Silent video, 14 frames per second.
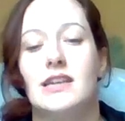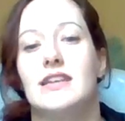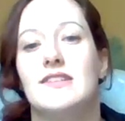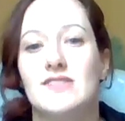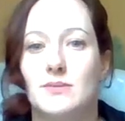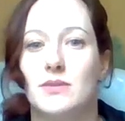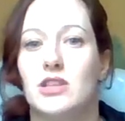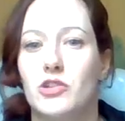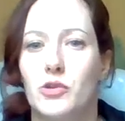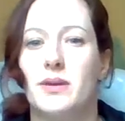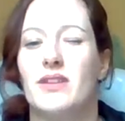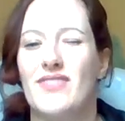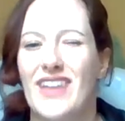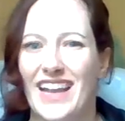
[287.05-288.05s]
gives them a little
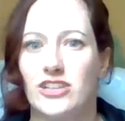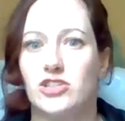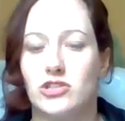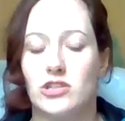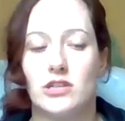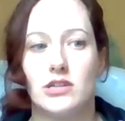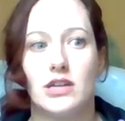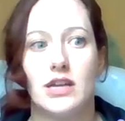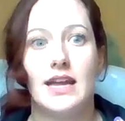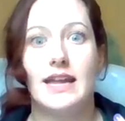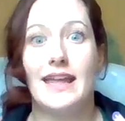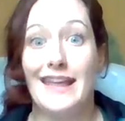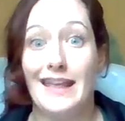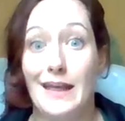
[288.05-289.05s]
bit of extra
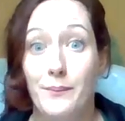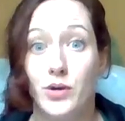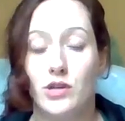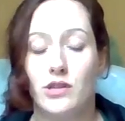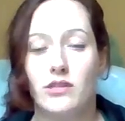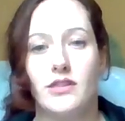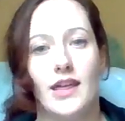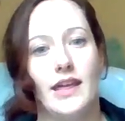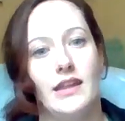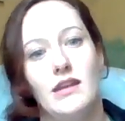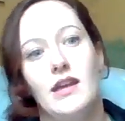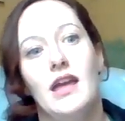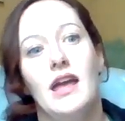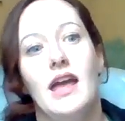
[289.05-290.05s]
input then,